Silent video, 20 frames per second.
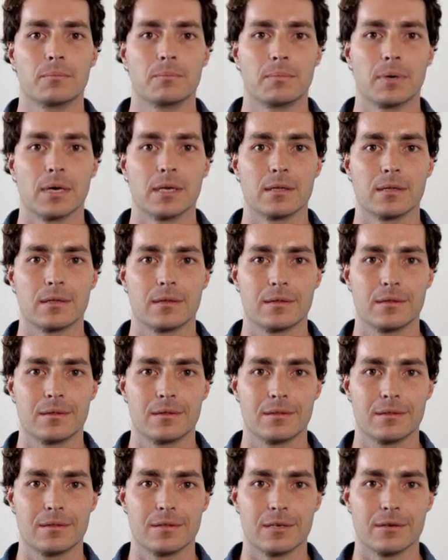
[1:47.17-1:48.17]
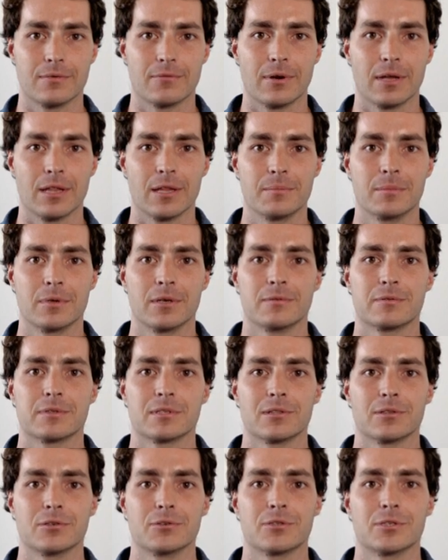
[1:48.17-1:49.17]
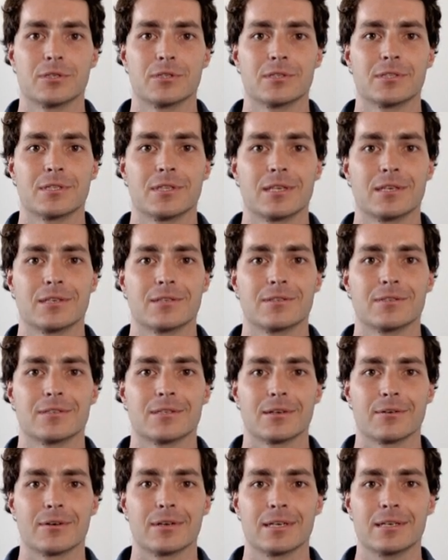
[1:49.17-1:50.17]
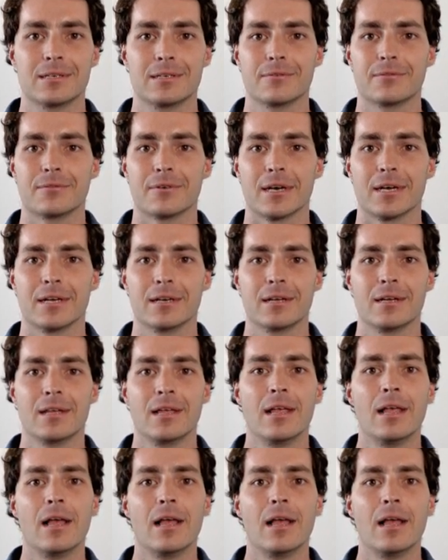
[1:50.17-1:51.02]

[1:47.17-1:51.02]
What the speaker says: But the development of solutions to the issues that are identified